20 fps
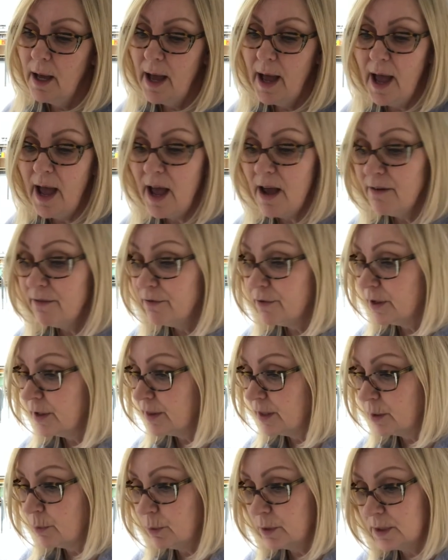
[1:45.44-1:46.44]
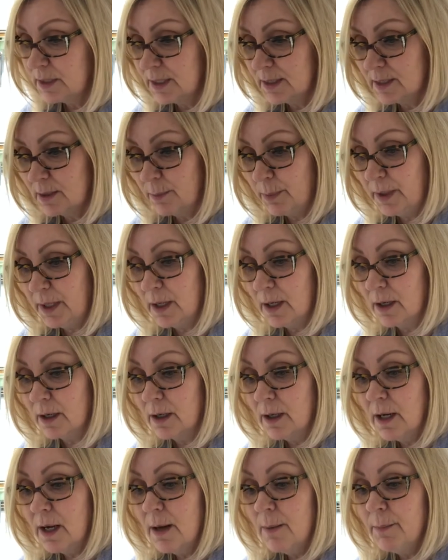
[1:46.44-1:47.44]
Everything would disappear,
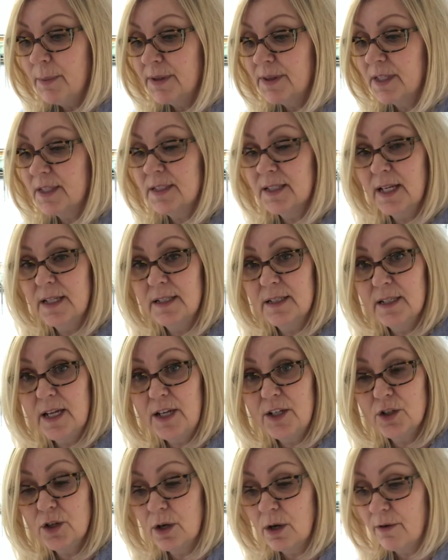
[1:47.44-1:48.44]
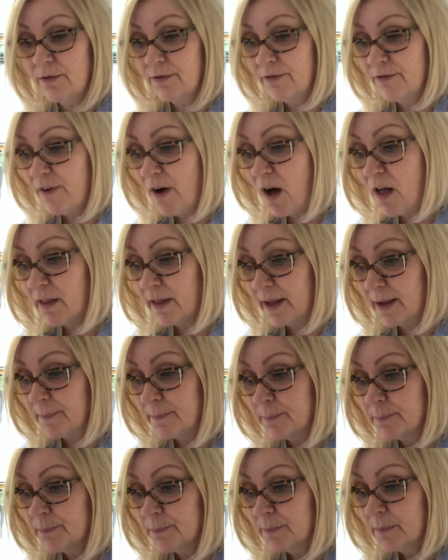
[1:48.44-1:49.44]
but the sensation of falling,
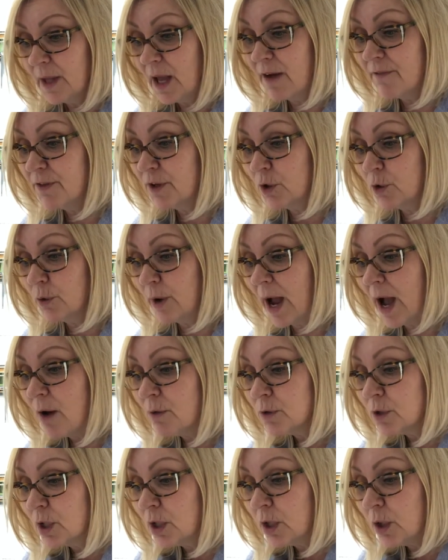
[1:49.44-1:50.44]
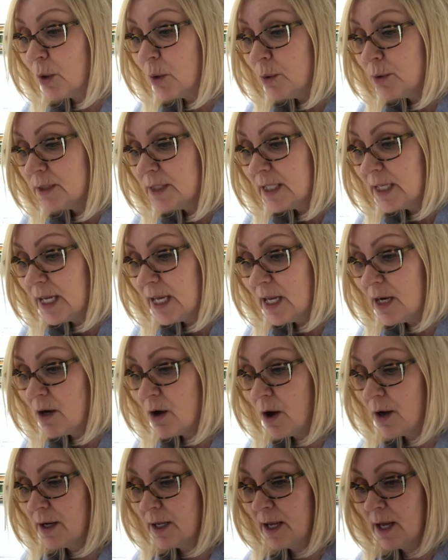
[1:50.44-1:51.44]
of the ground closing in
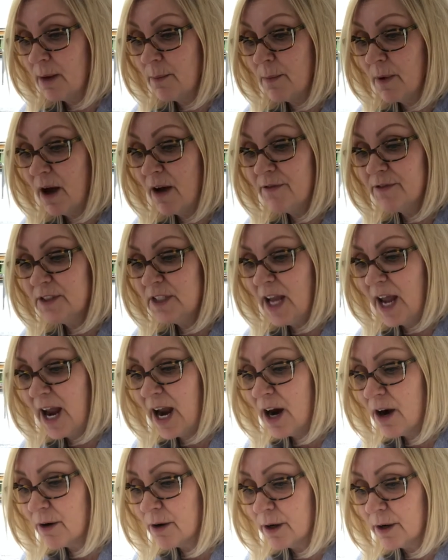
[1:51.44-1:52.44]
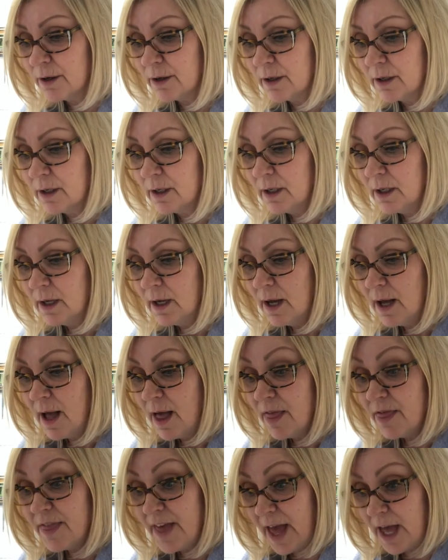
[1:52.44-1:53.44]
on him, of terror.
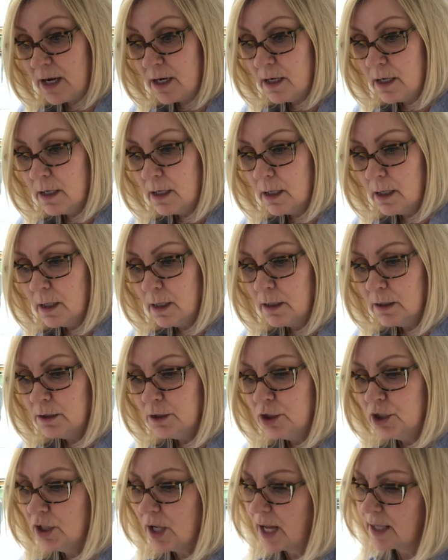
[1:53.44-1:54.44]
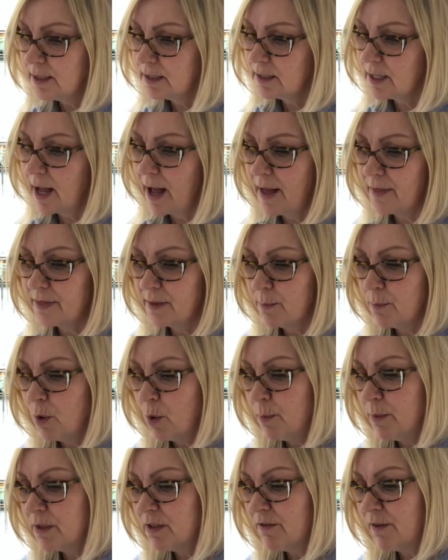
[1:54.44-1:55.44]
Then, just at the
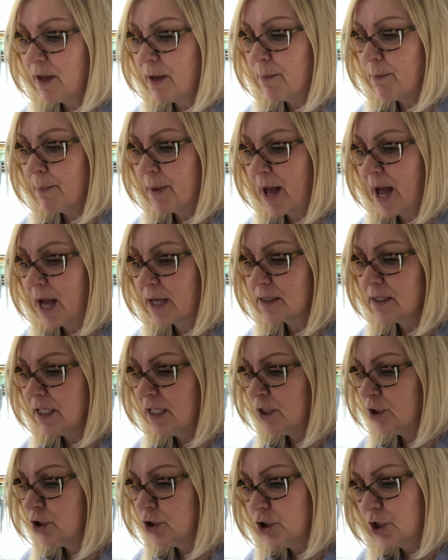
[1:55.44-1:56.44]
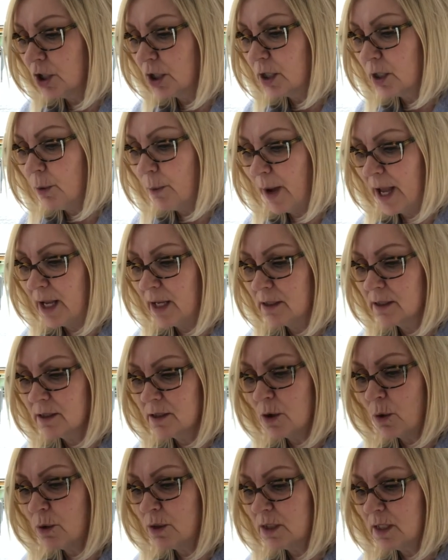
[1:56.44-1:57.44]
moment of impact, he'd jerk awake,
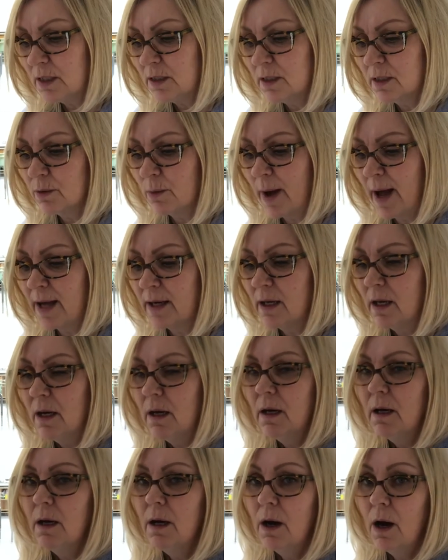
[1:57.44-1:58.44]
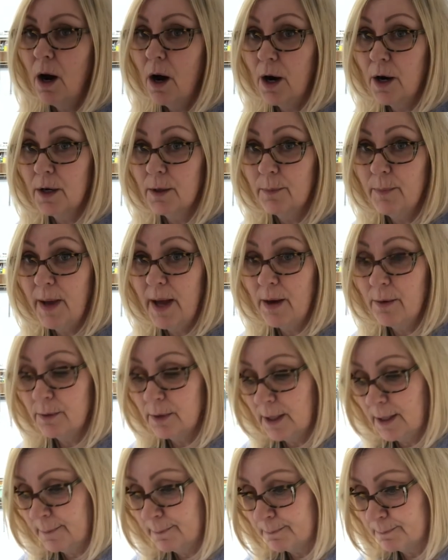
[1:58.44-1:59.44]
soaked in sweat, heart
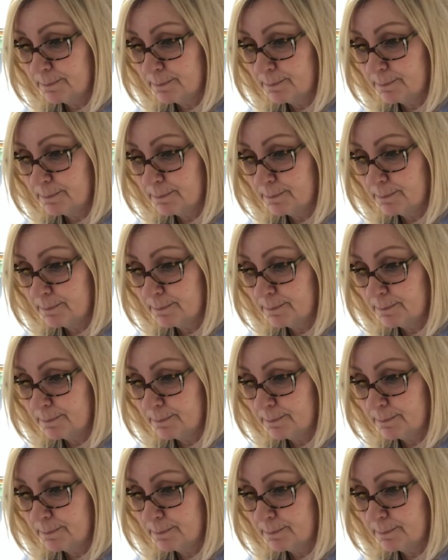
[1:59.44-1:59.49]
pounding.